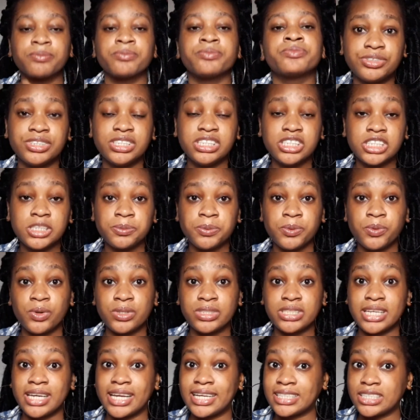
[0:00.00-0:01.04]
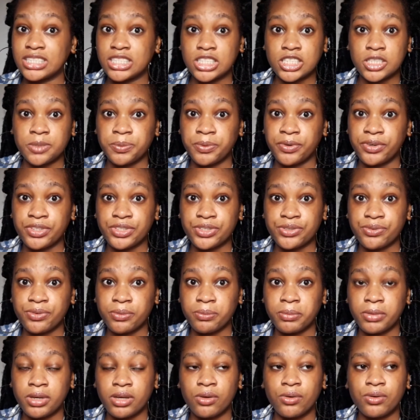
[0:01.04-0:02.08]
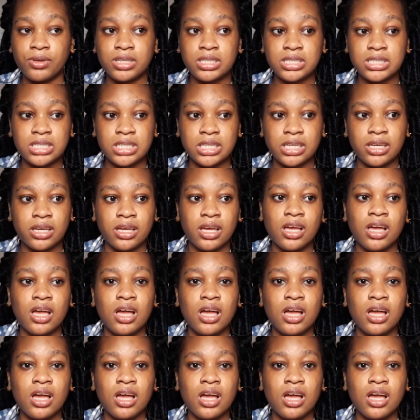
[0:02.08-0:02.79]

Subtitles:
Reading this book was a nice experience for me, honestly,